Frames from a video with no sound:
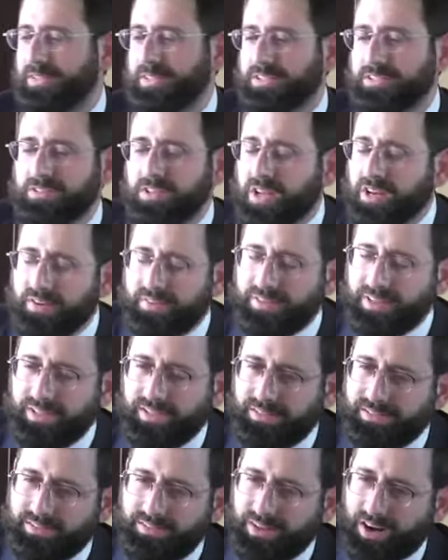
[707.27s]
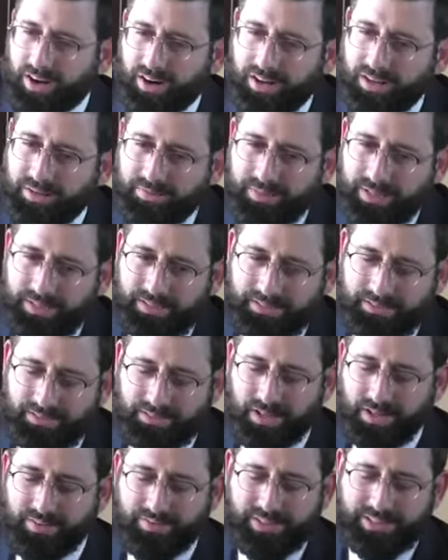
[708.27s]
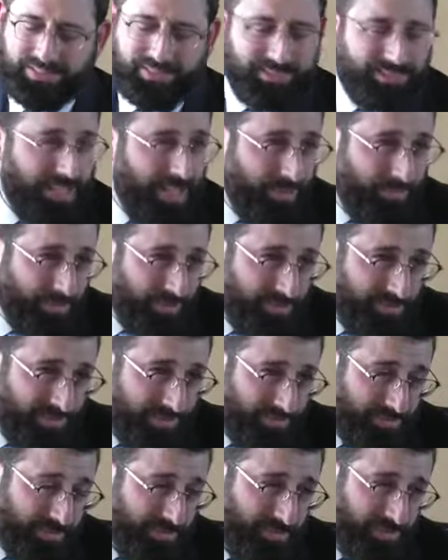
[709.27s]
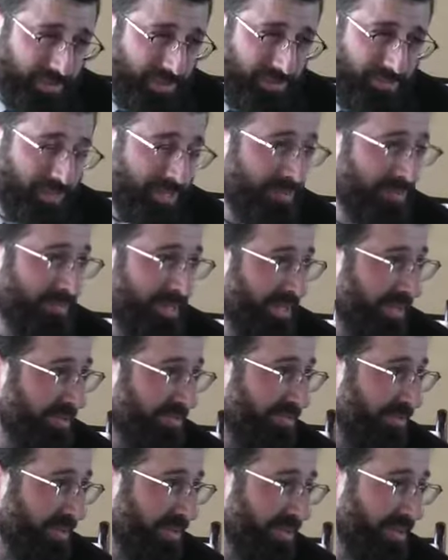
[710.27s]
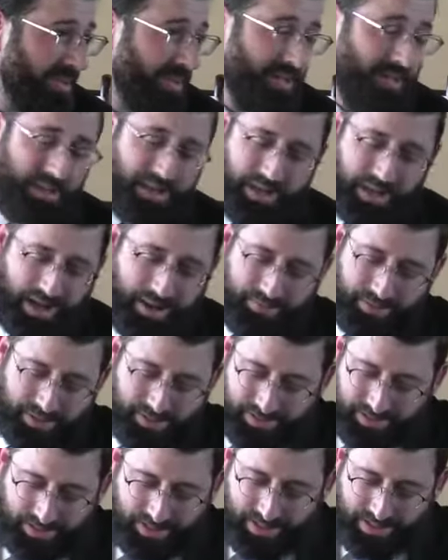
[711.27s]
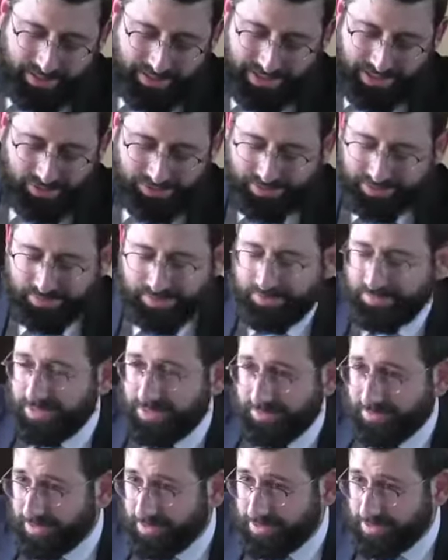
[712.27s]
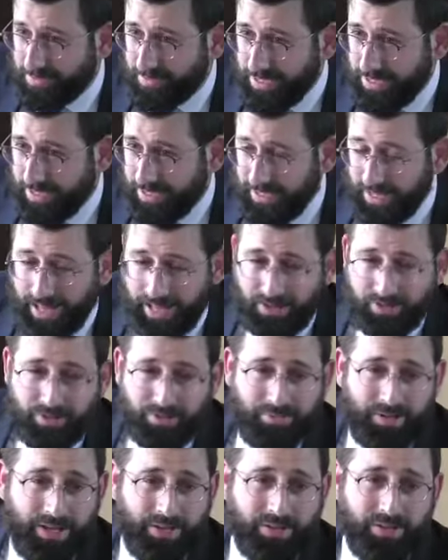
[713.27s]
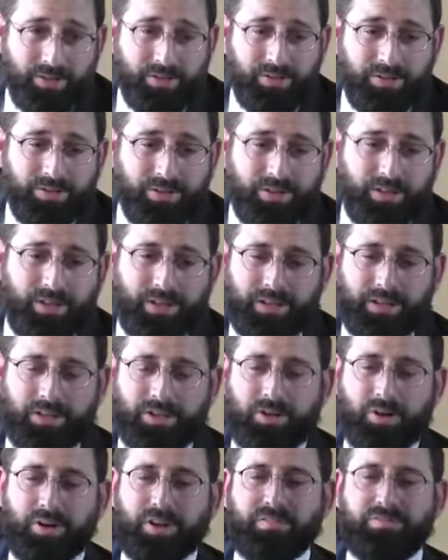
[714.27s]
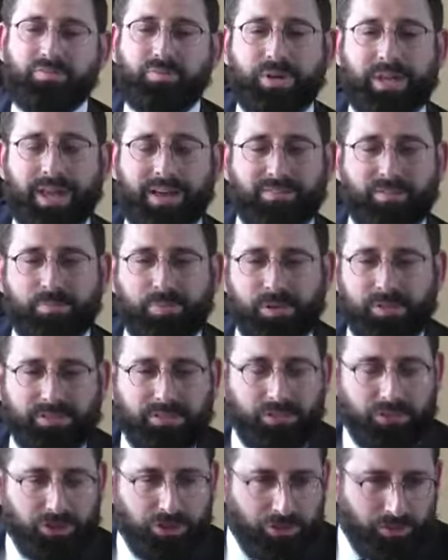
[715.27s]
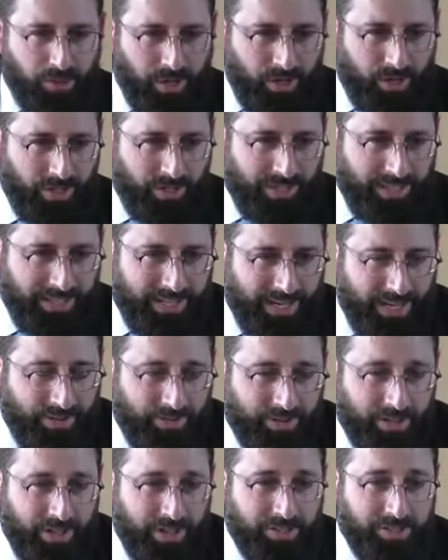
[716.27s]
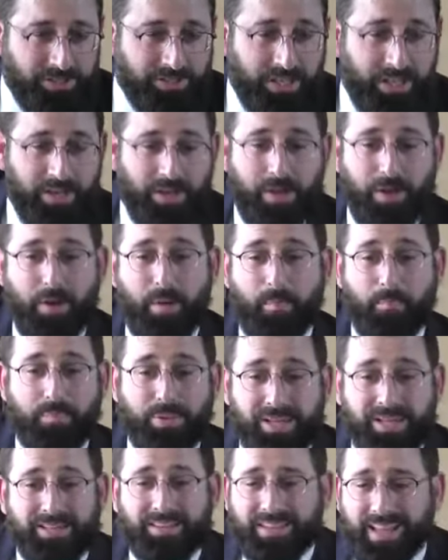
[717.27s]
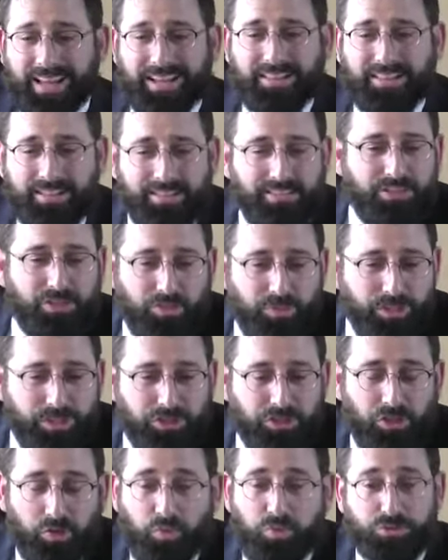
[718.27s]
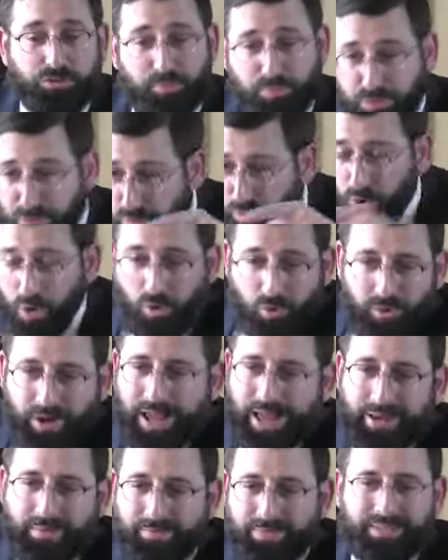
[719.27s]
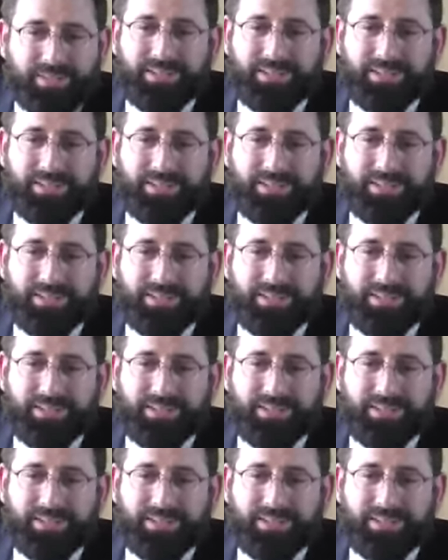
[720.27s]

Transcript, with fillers: None of these arguments, none of these examples seem to really be meaningful. I mean, they don't seem to be meaningful to me. I don't know about you. You know, if we have a personal struggle in an area and you say, be like this creature who's programmed